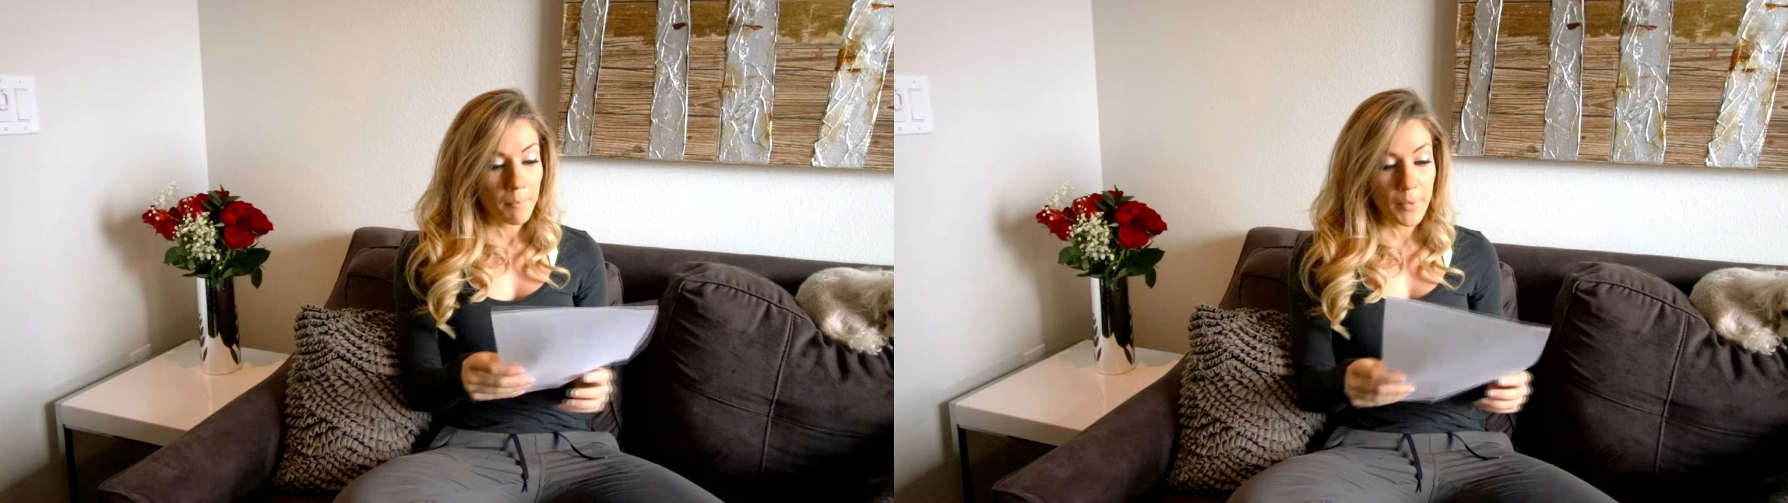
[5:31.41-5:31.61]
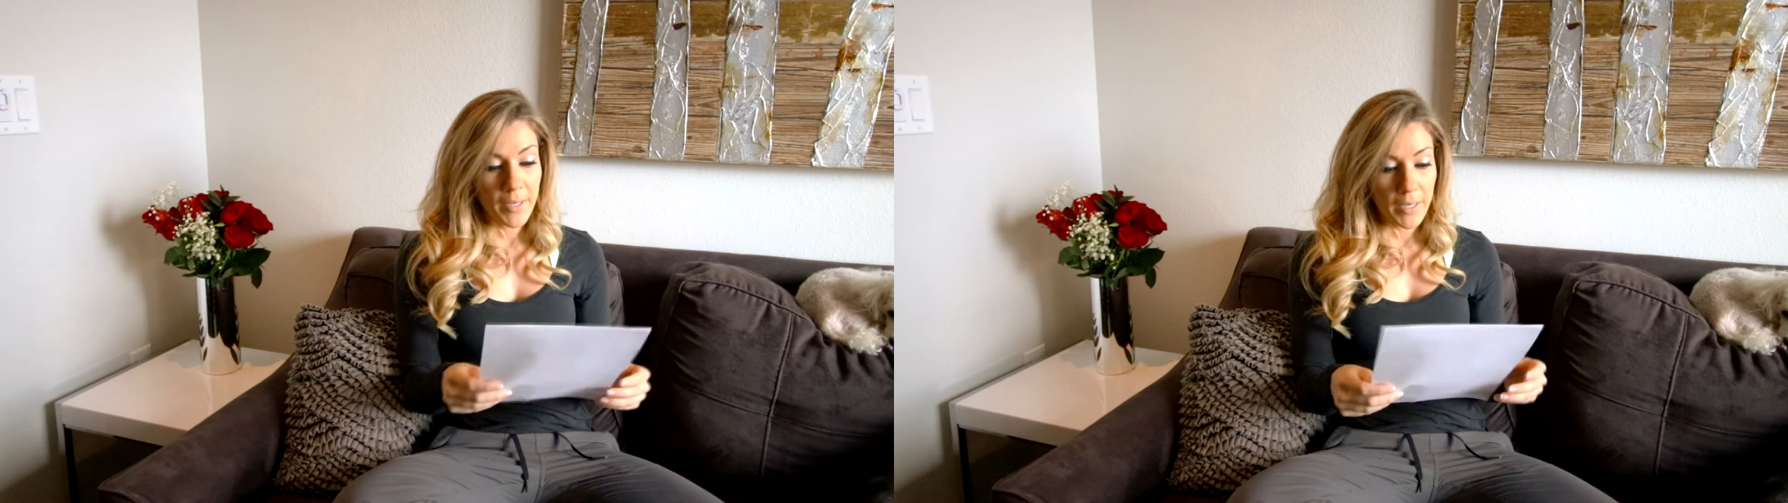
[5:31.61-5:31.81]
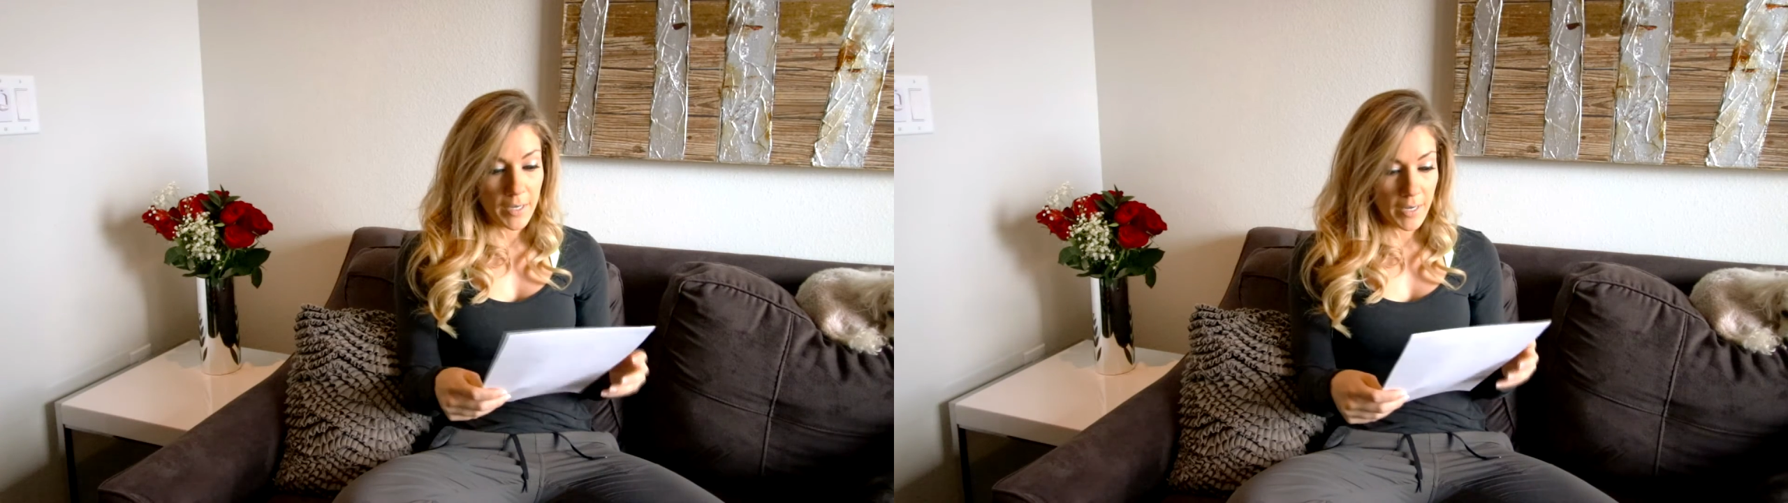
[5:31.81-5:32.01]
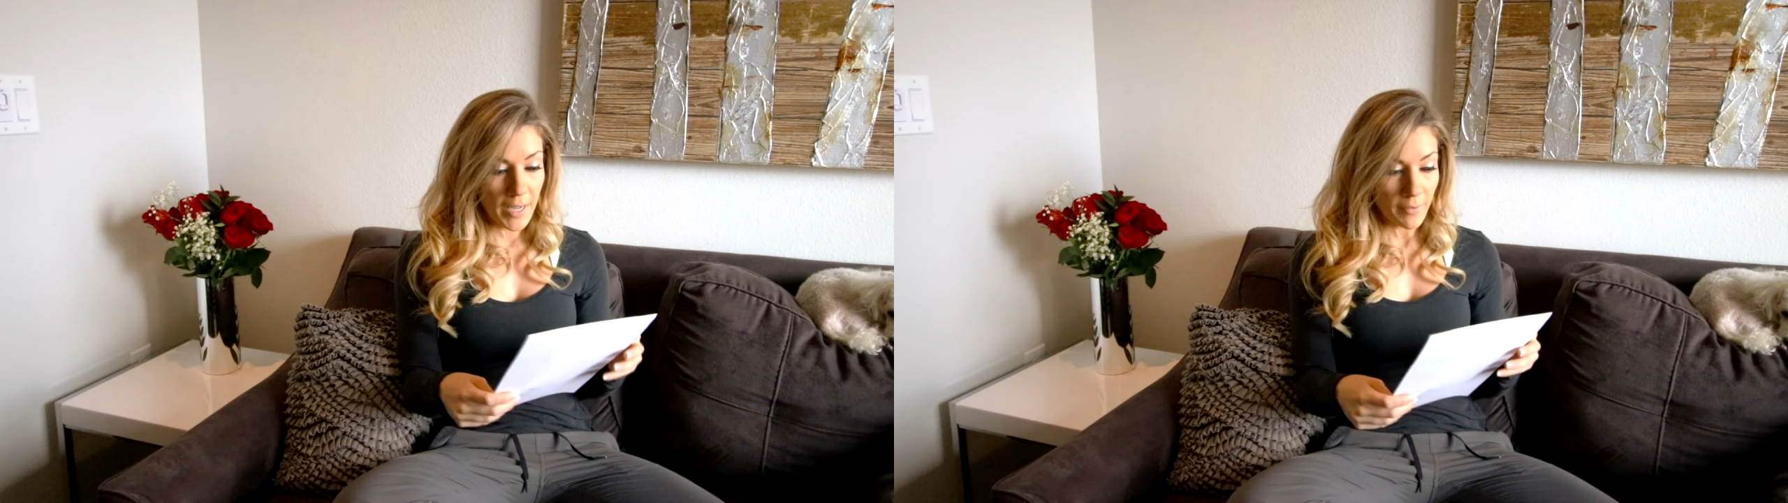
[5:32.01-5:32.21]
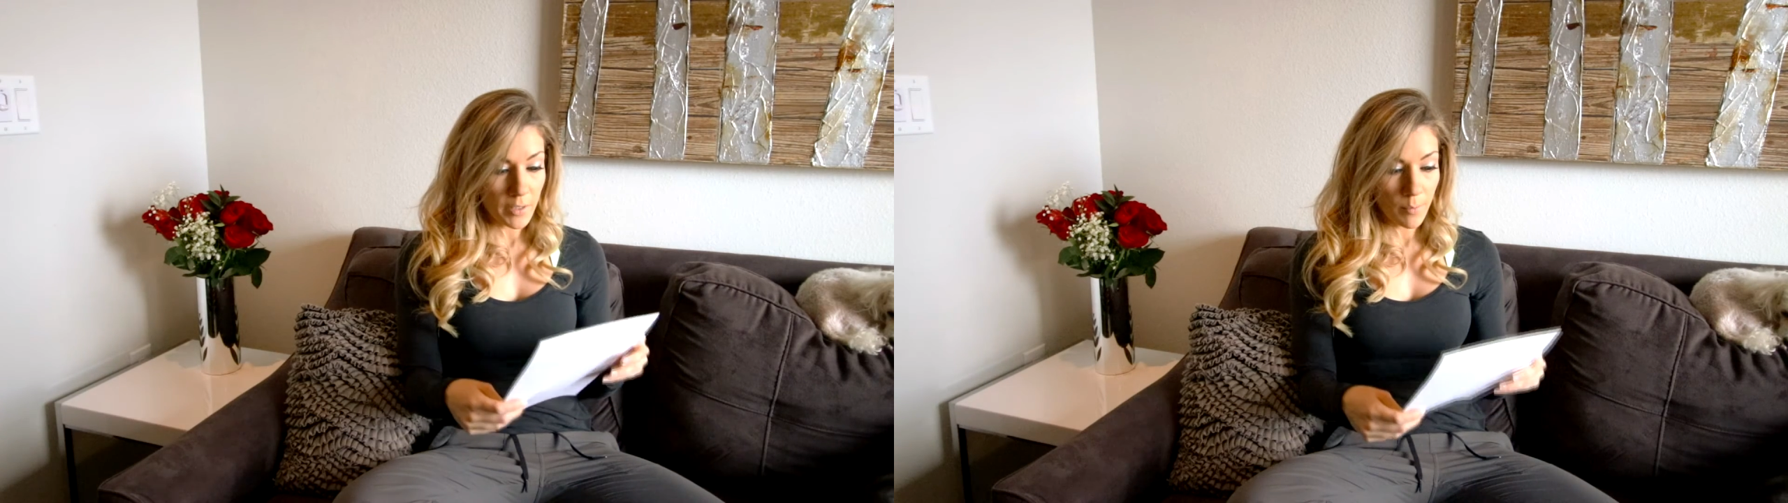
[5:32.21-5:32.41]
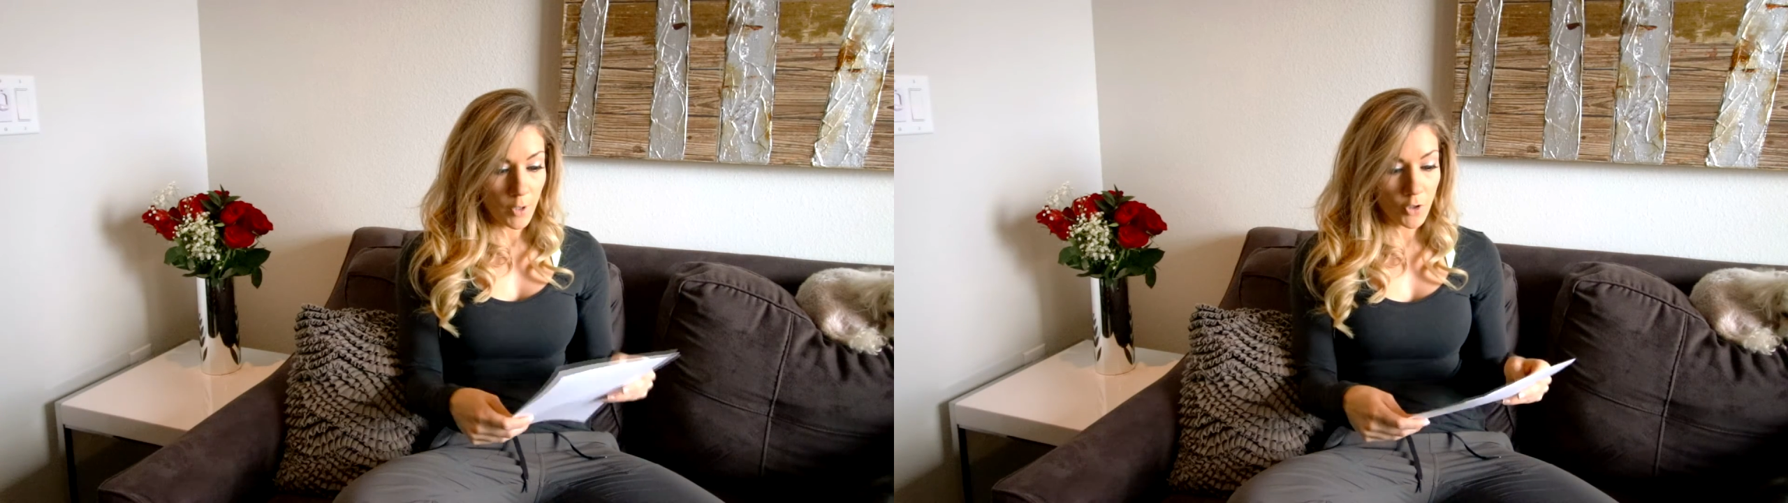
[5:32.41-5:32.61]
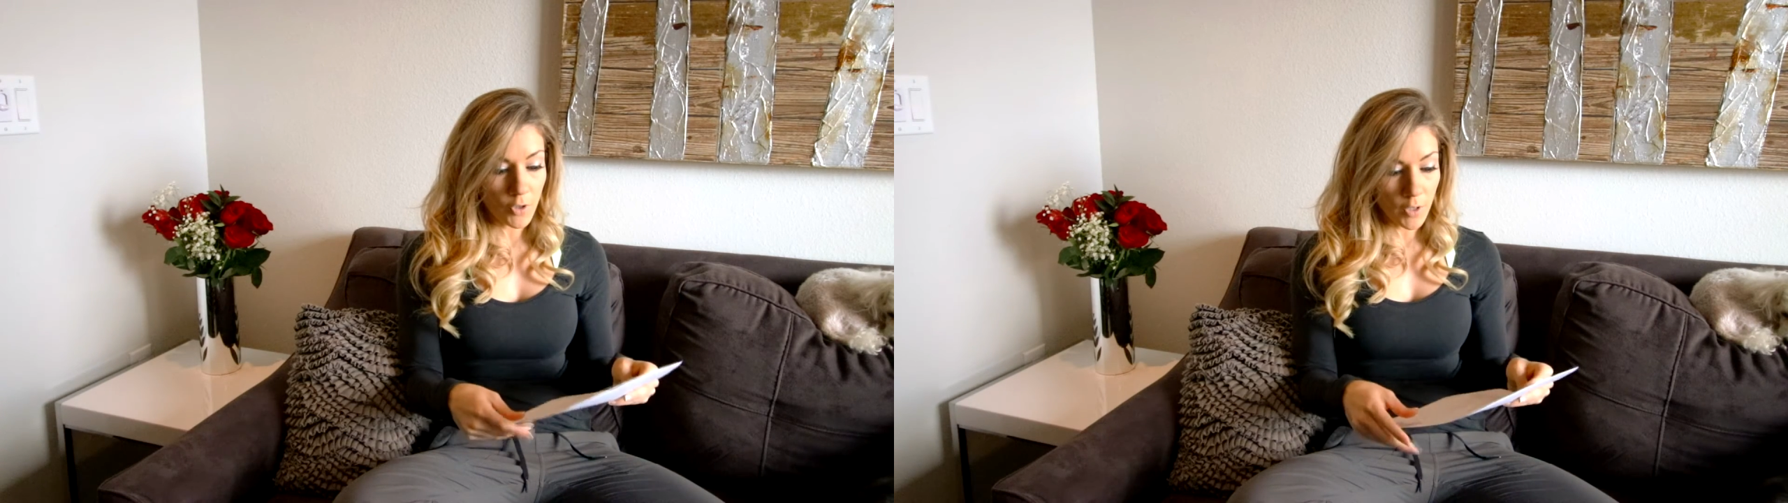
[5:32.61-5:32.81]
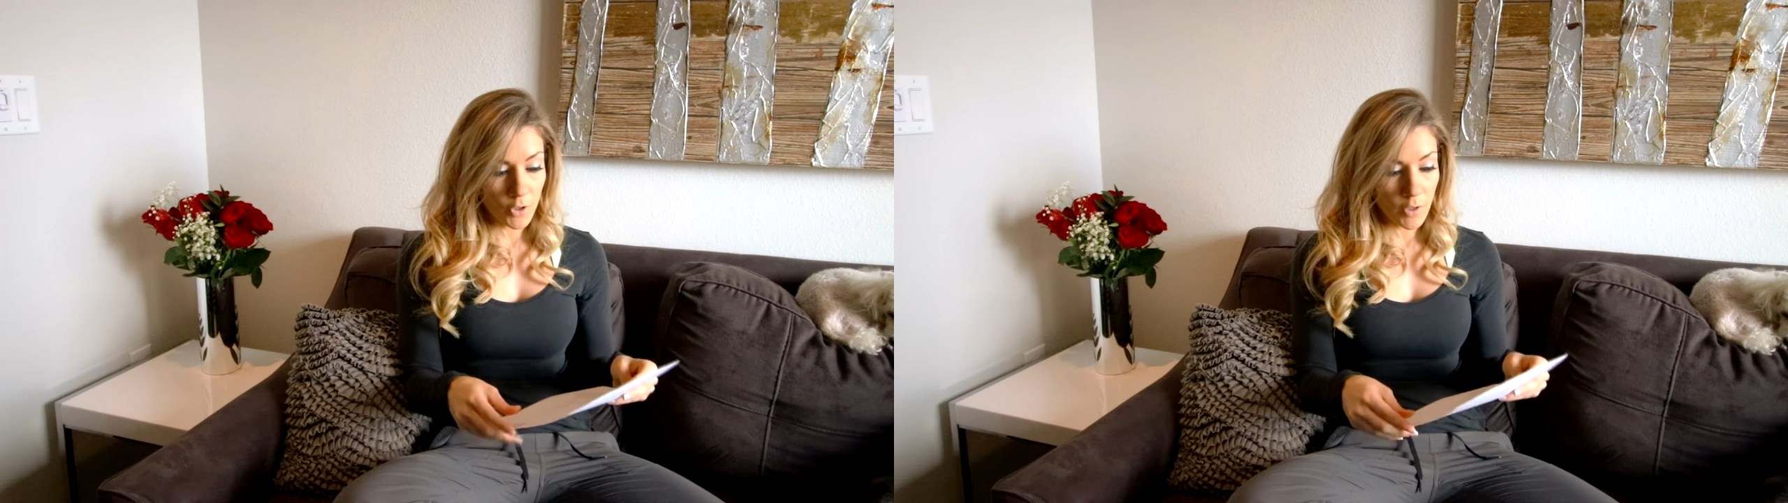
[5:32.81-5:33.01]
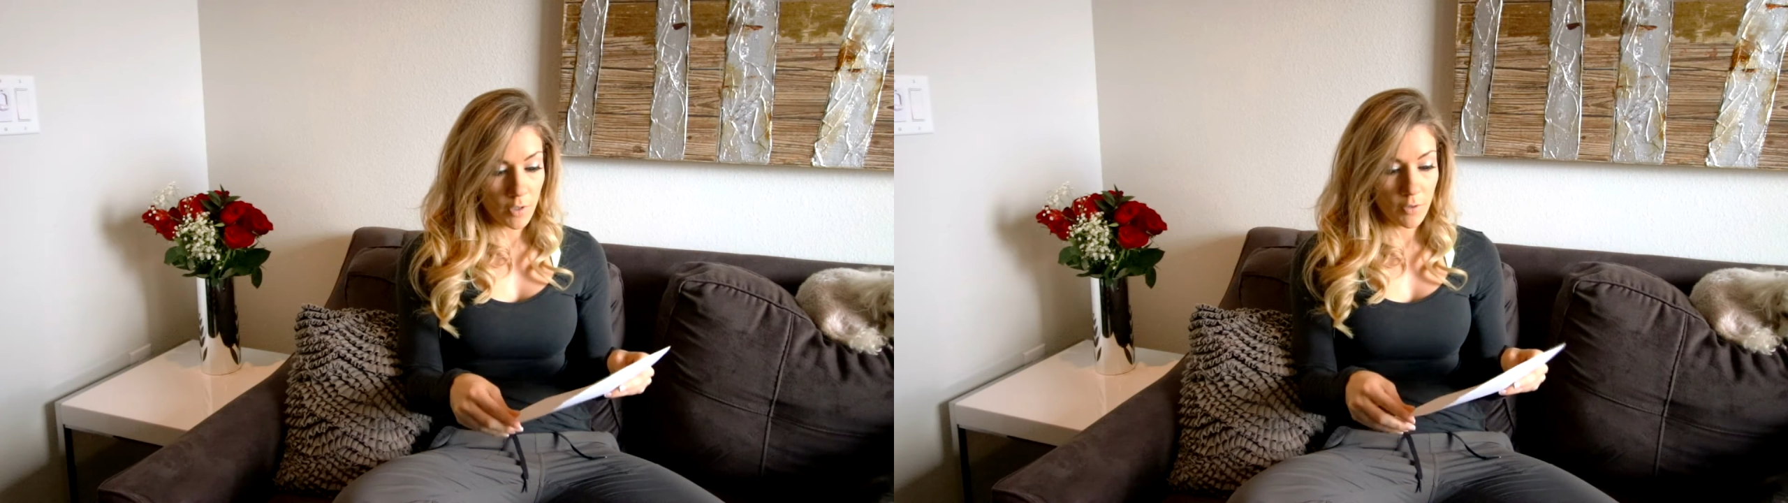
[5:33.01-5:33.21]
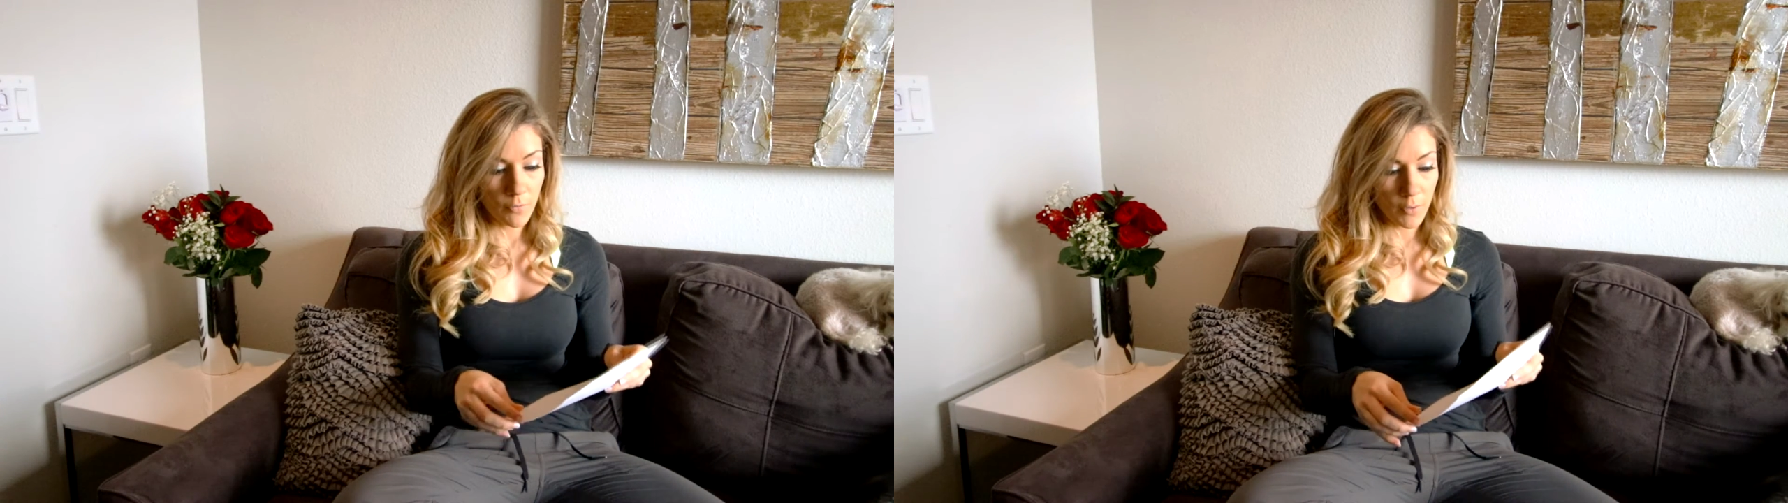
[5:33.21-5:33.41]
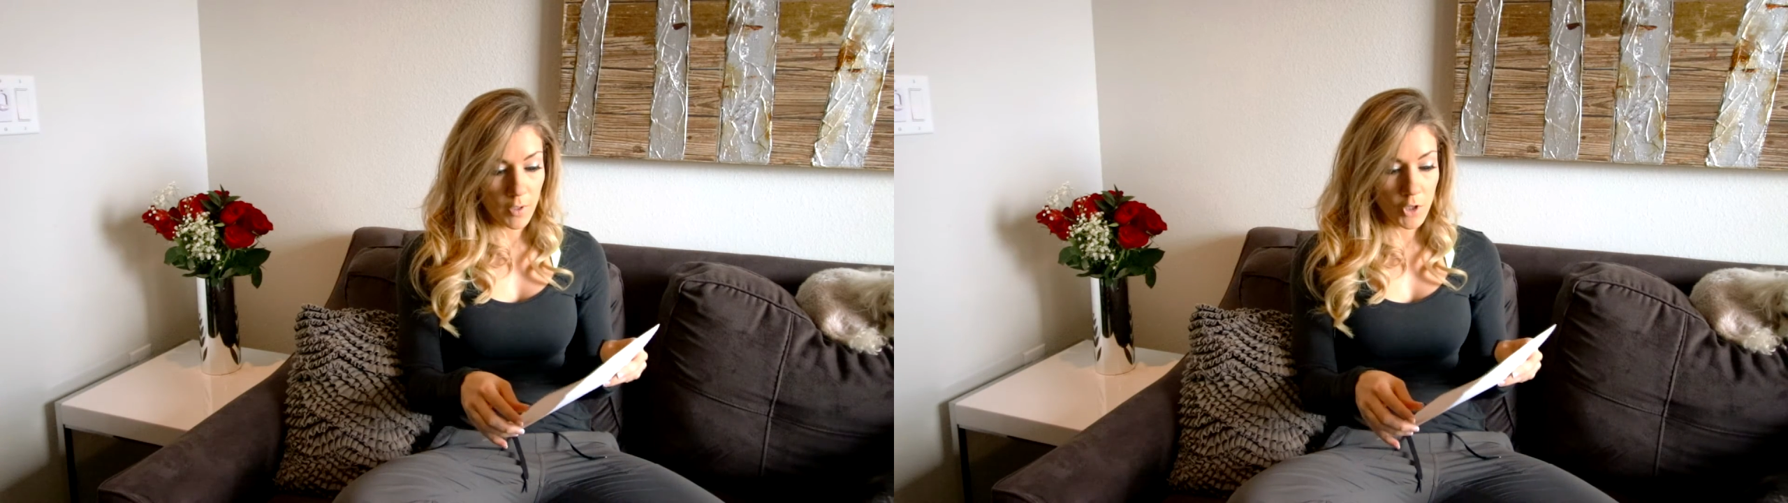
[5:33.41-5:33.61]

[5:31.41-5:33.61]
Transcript: But I have some instructions for the